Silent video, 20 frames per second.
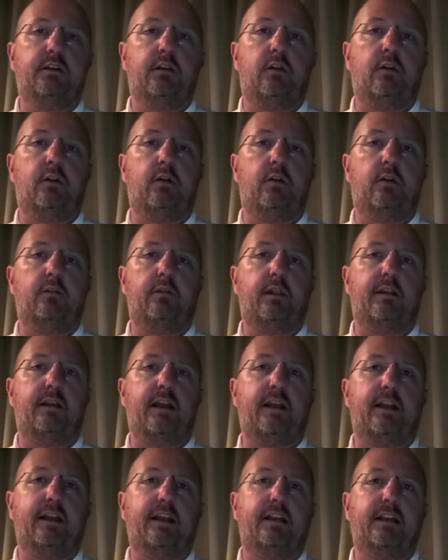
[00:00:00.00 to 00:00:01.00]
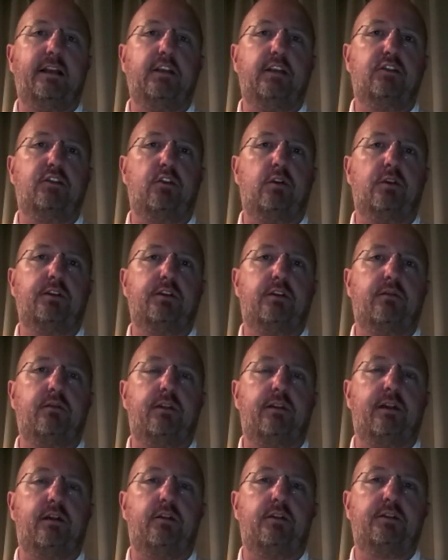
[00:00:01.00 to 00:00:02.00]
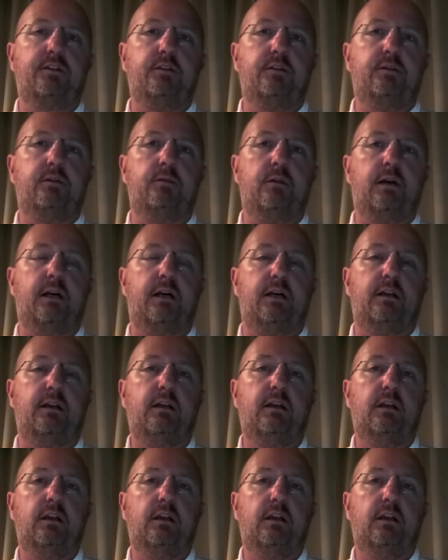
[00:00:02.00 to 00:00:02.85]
You know, they're they got to get insurance over there to uh,